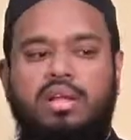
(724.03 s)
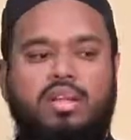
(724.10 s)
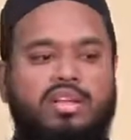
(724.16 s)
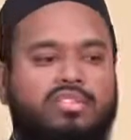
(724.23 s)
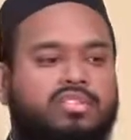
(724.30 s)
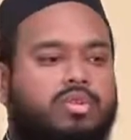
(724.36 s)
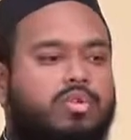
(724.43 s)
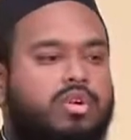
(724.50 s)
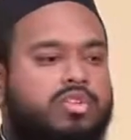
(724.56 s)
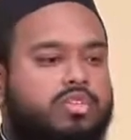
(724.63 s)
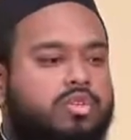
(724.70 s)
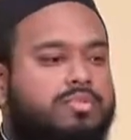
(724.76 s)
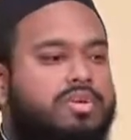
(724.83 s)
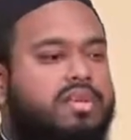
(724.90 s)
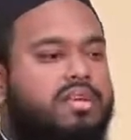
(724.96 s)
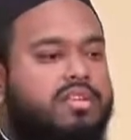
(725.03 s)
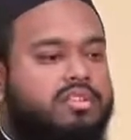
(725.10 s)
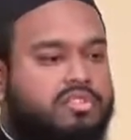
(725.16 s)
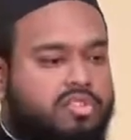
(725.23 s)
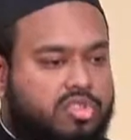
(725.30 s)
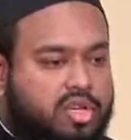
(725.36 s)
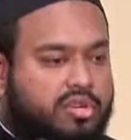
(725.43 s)
is going to be in
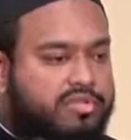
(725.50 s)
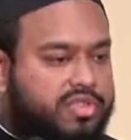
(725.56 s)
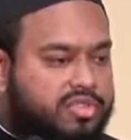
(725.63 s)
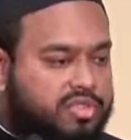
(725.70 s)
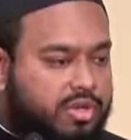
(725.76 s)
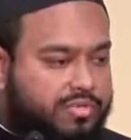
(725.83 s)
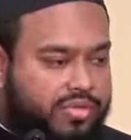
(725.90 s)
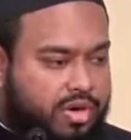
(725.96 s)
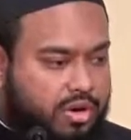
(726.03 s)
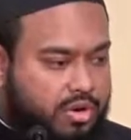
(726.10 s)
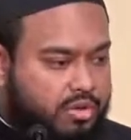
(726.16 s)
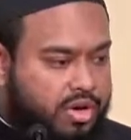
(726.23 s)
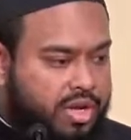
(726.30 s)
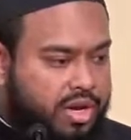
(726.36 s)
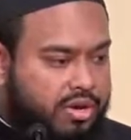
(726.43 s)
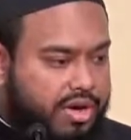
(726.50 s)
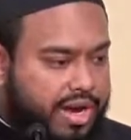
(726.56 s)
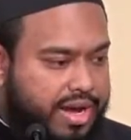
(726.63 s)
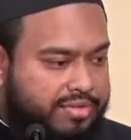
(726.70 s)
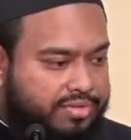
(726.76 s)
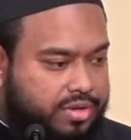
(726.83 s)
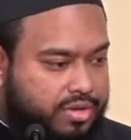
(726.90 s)
service of their own
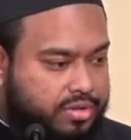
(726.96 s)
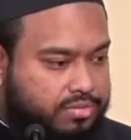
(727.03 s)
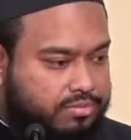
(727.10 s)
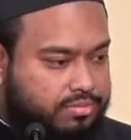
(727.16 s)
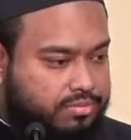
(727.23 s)
hereafter.